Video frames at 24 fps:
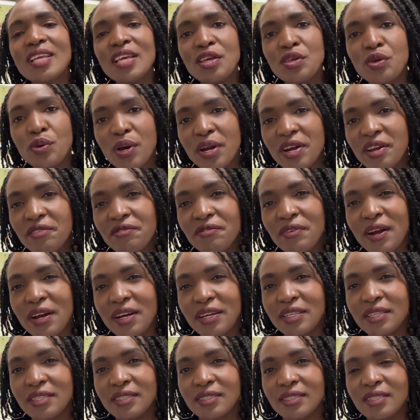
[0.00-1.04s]
Your
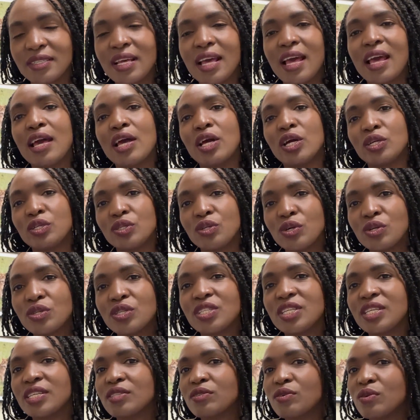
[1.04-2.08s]
referees, don't
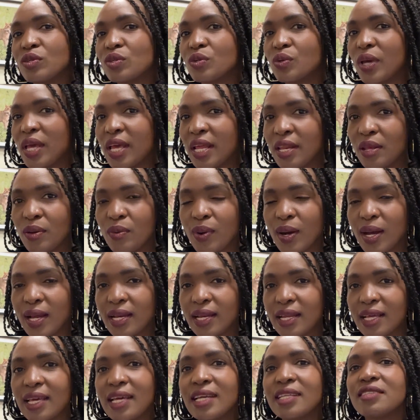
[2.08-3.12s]
just go to anyone.
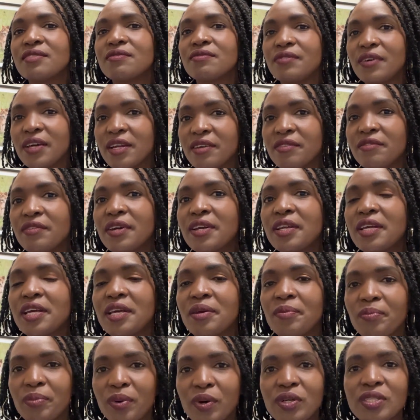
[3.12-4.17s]
It's very, very
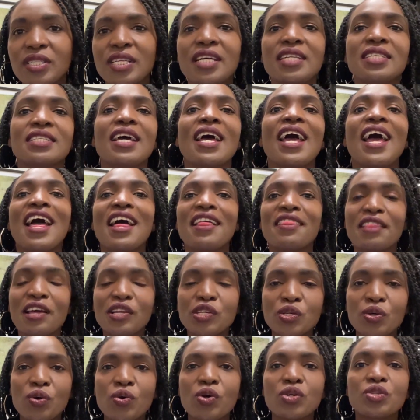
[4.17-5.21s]
important that
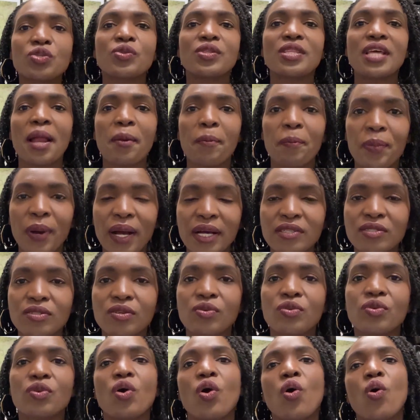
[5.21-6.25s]
you go to that
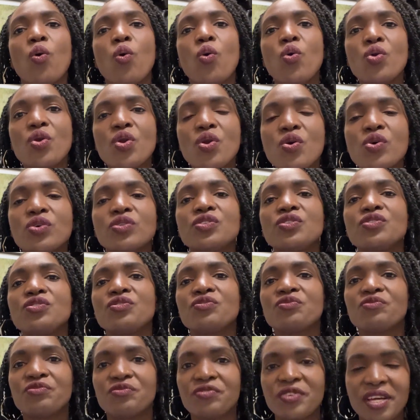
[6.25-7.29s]
person who knows you
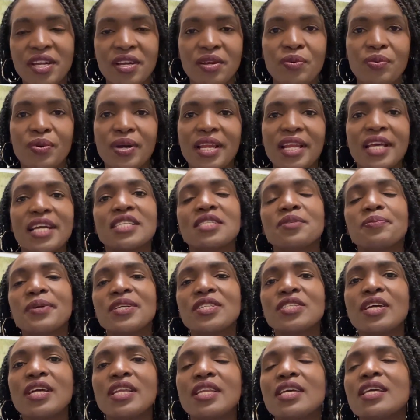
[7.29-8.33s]
very well,
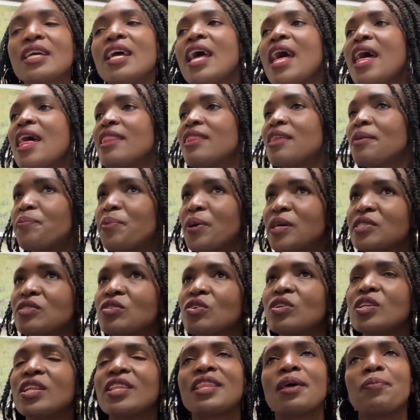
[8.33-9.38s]
especially the
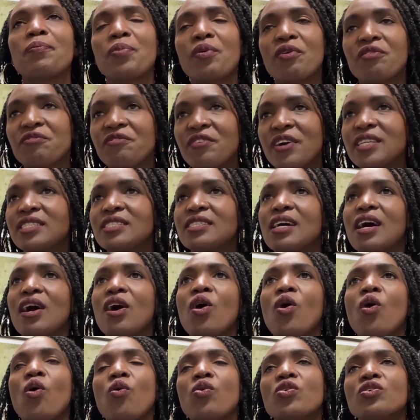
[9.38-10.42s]
professor
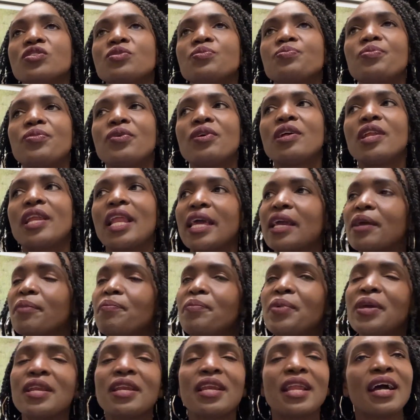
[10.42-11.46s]
who's
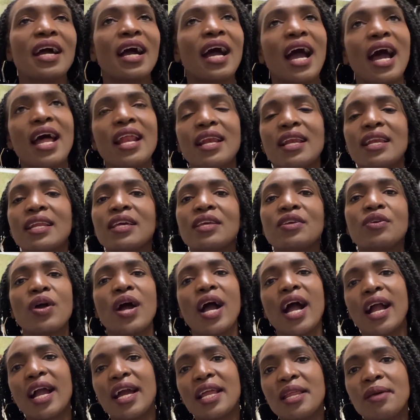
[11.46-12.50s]
been handling your
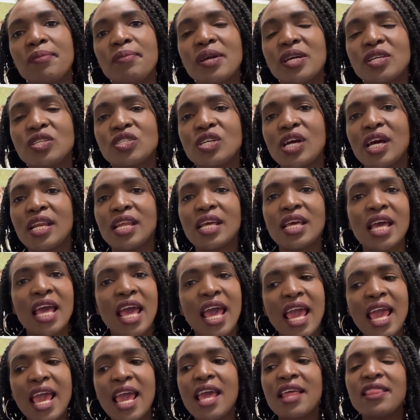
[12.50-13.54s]
academic journey
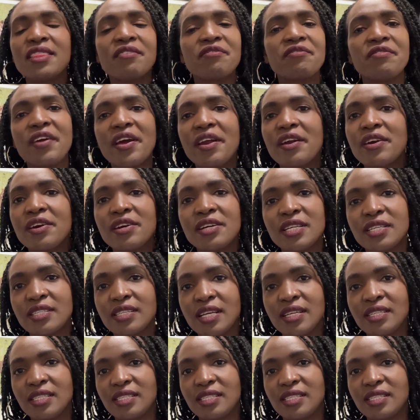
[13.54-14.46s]
in the very recent